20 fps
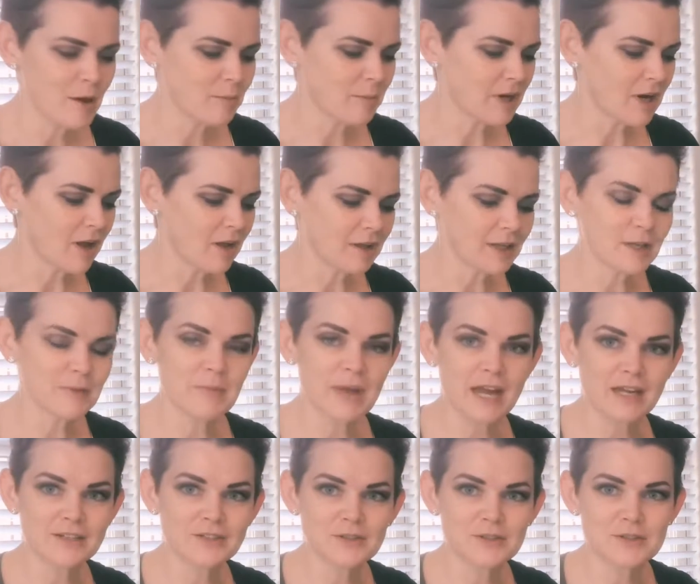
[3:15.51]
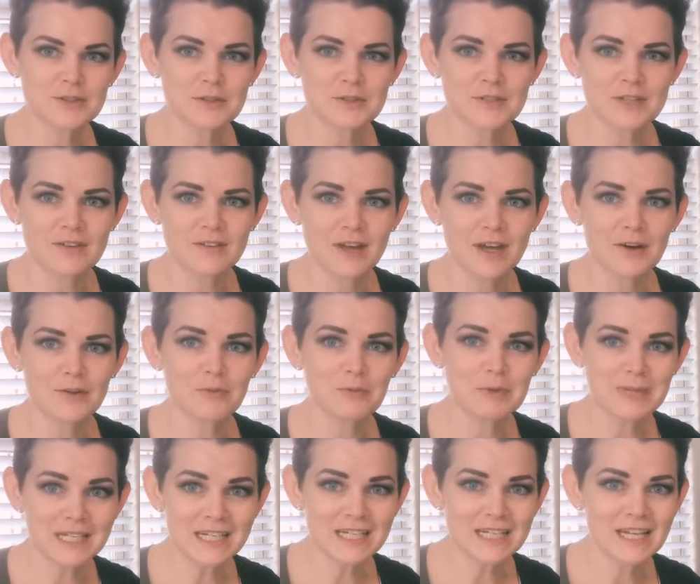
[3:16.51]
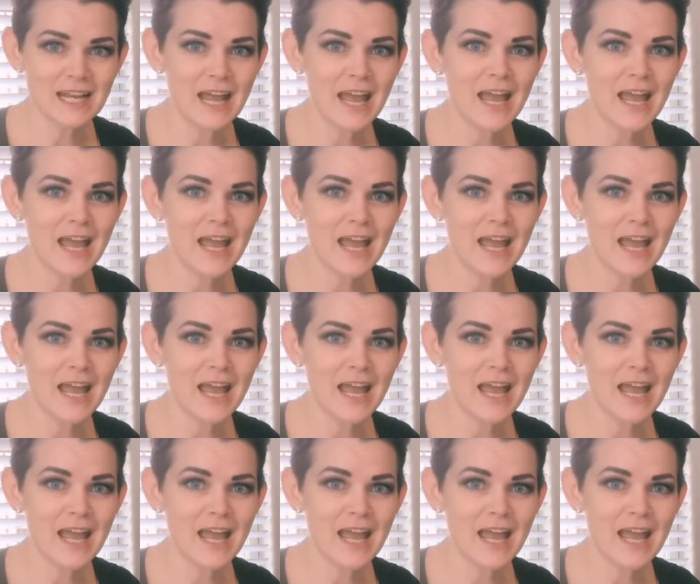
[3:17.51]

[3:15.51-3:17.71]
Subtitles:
but I'll get back to you as soon as I've got it weeded